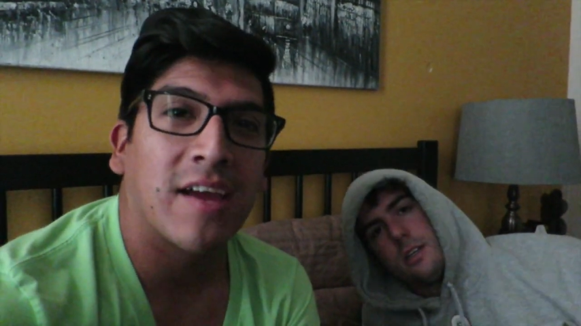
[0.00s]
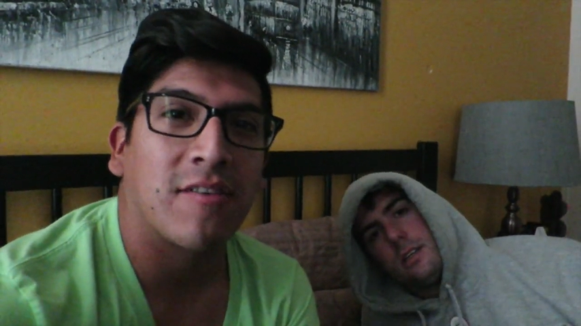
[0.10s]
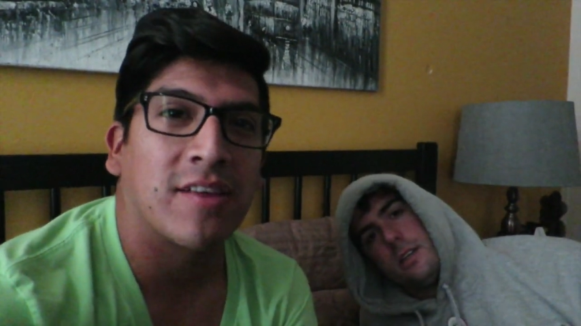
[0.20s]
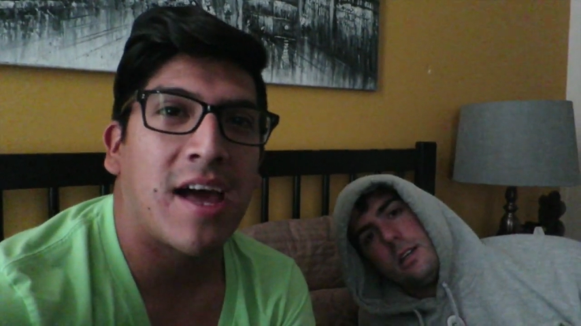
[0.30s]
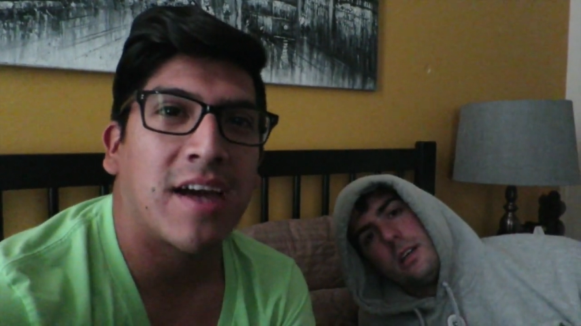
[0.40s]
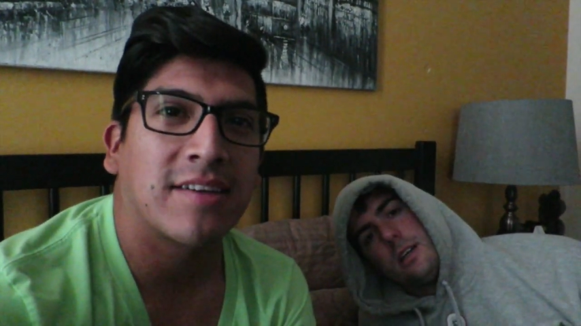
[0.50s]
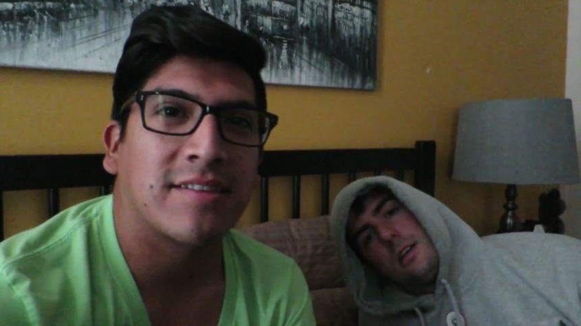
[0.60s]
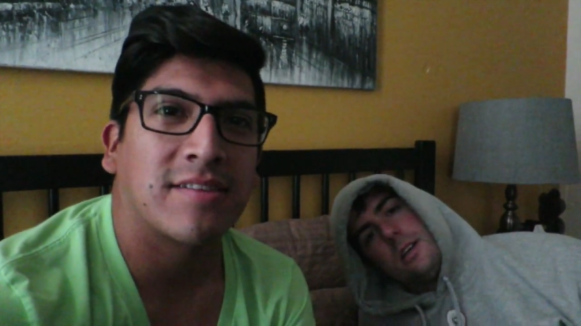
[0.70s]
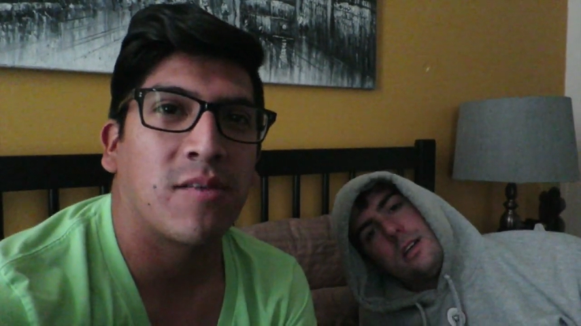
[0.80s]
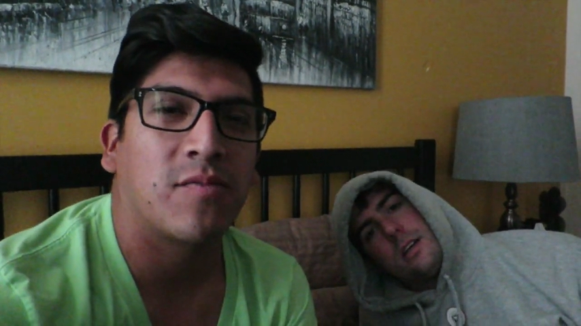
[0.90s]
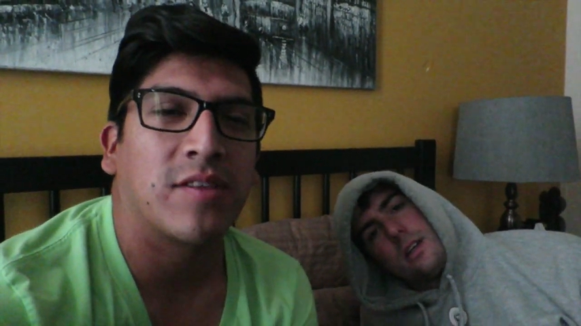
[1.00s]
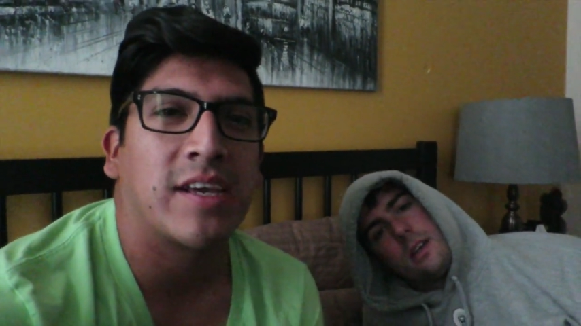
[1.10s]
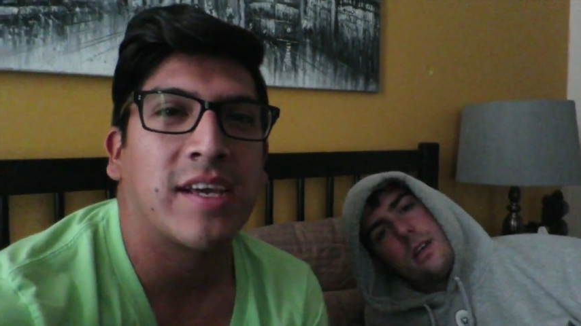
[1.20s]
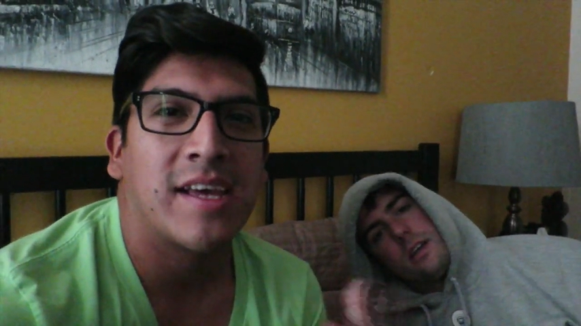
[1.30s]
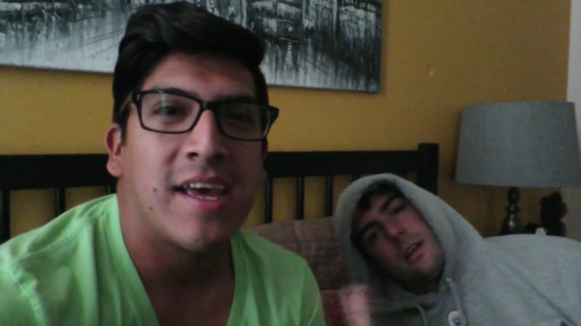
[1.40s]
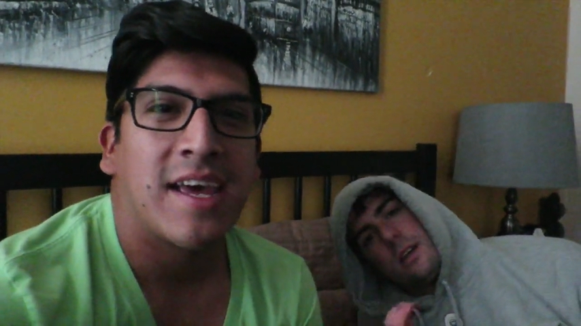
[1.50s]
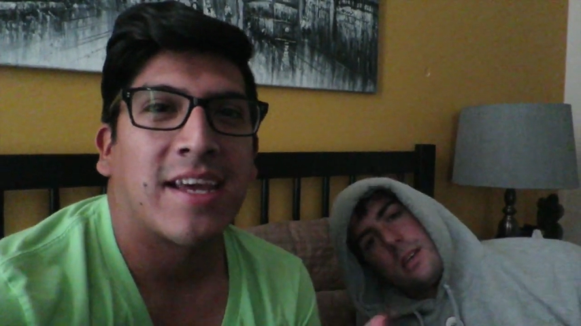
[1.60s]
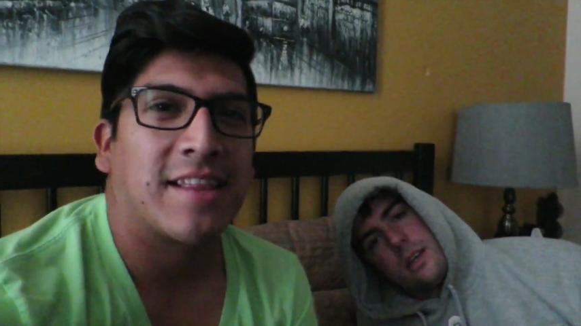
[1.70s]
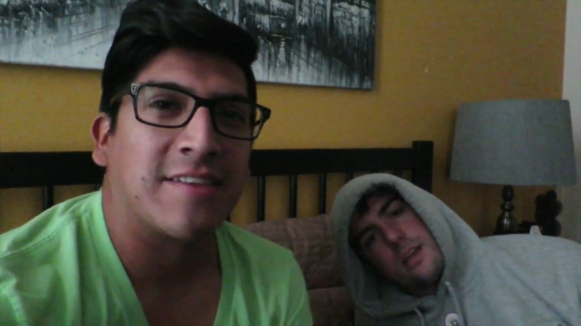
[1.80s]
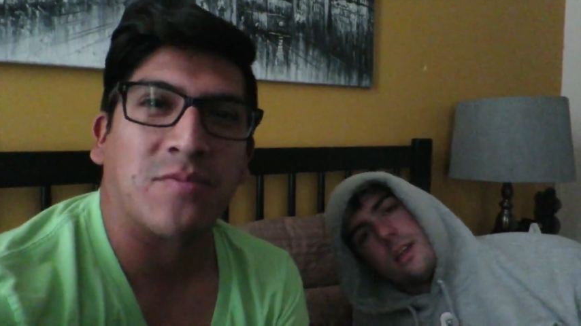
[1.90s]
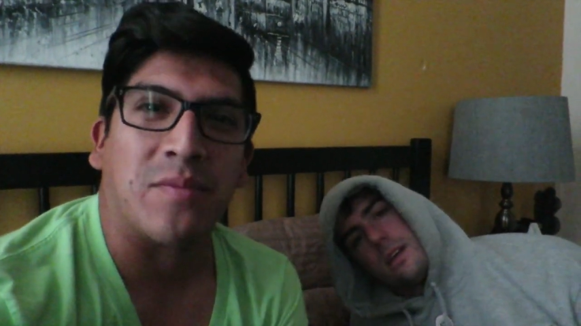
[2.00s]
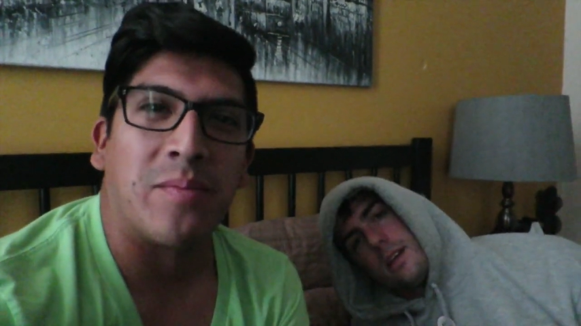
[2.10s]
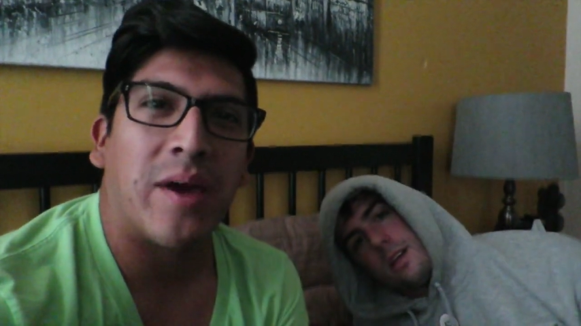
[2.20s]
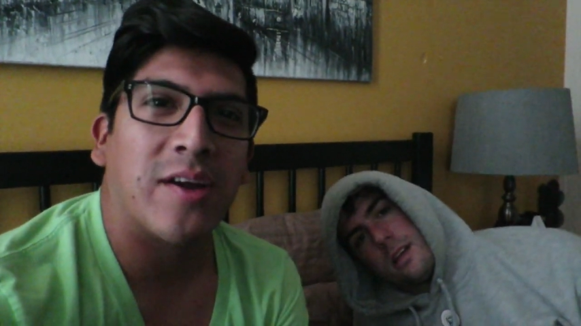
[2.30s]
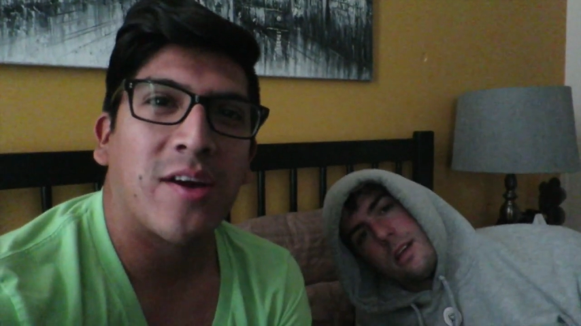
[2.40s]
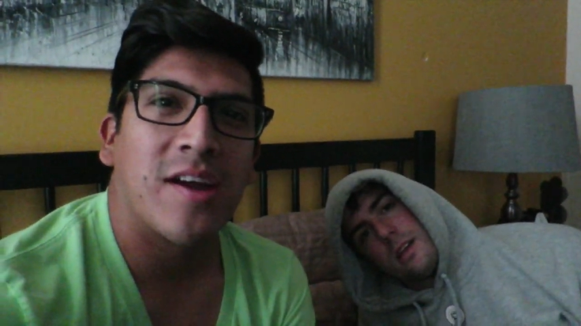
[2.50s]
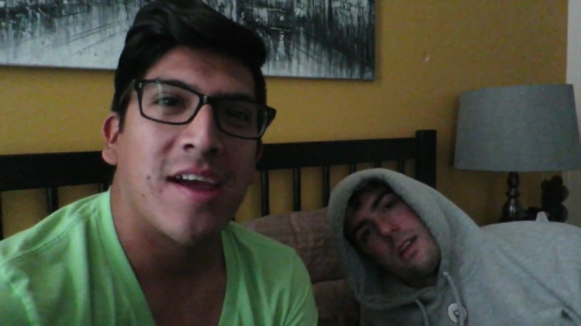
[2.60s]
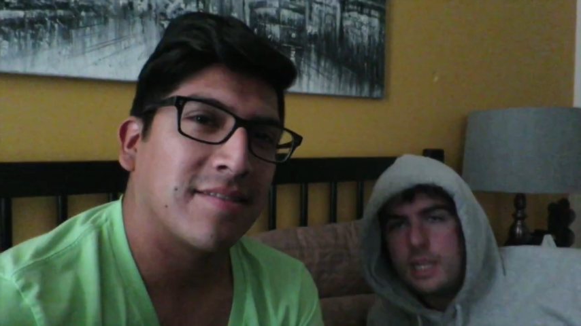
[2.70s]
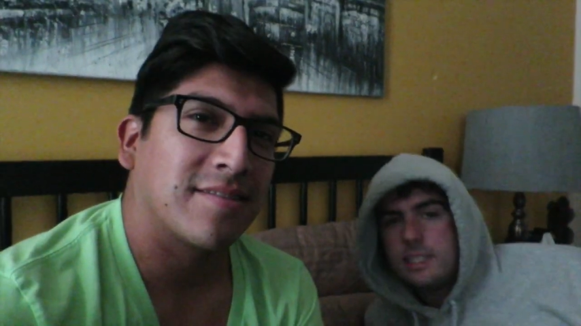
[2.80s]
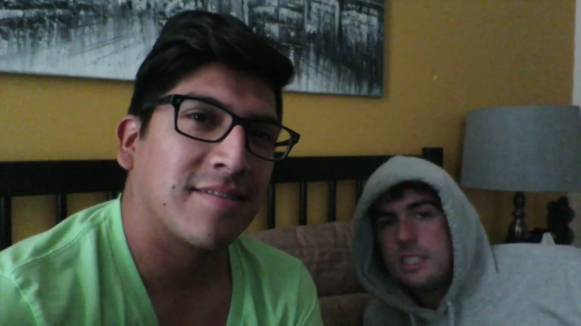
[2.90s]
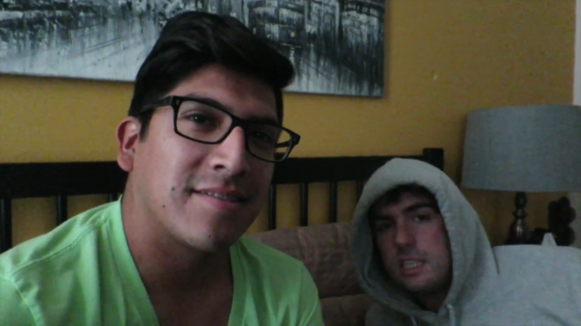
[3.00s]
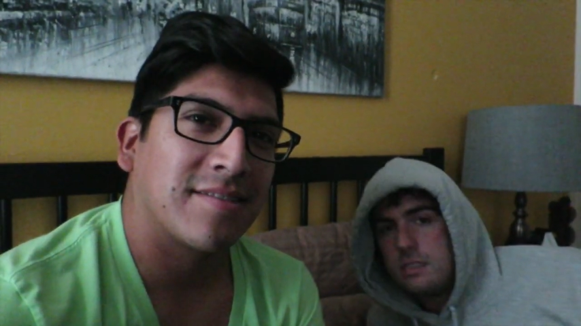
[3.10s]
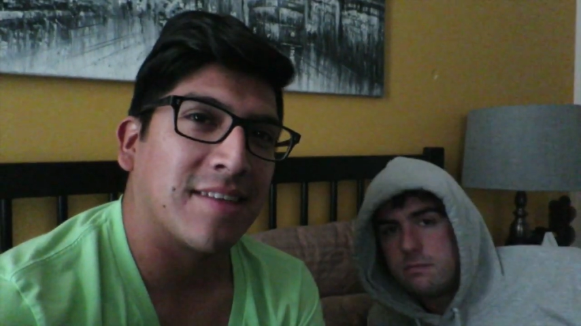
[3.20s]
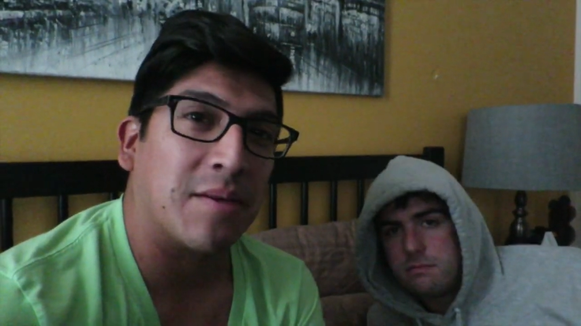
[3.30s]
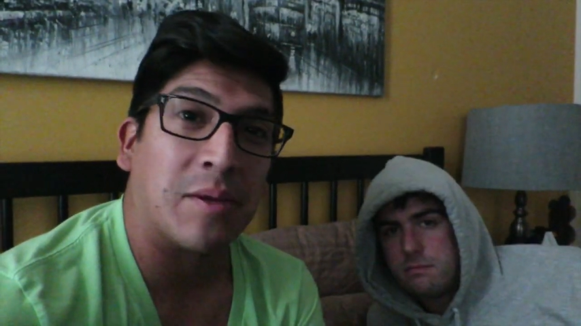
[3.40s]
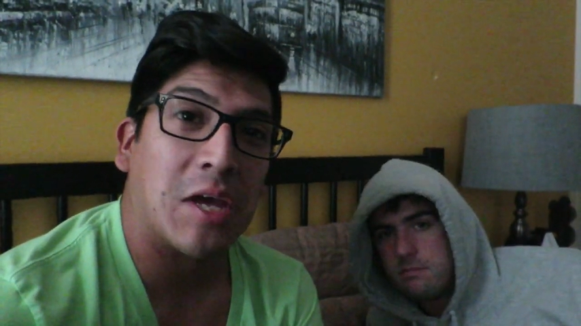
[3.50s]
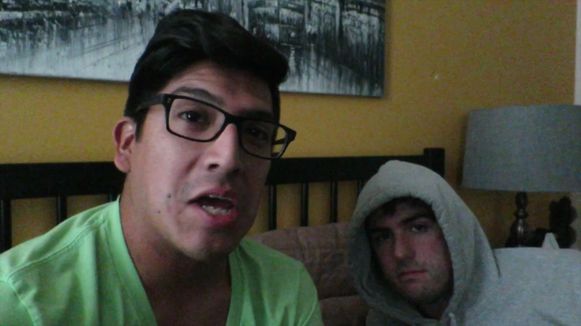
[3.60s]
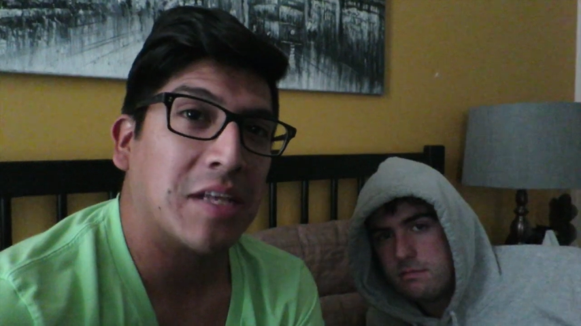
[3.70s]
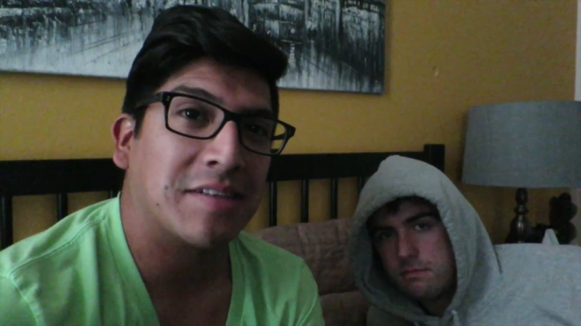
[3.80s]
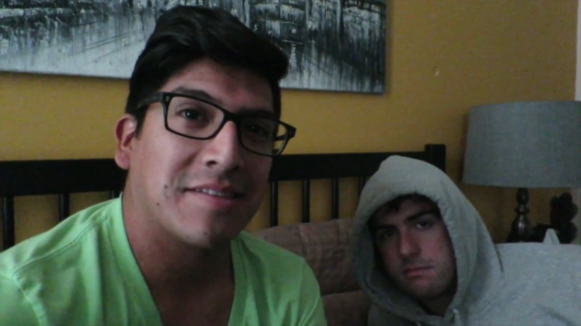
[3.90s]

Speaker 1: and relax, and hopefully get this one better. That's it. That'll be it.